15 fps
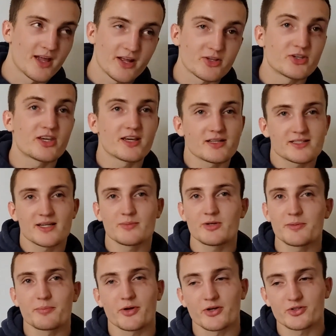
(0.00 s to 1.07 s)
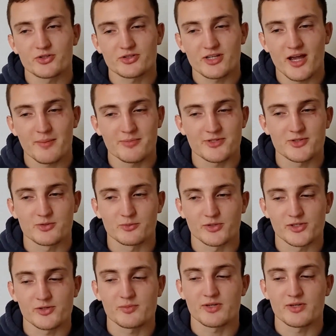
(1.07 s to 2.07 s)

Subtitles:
And you can't tell me a pressure tap isn't real,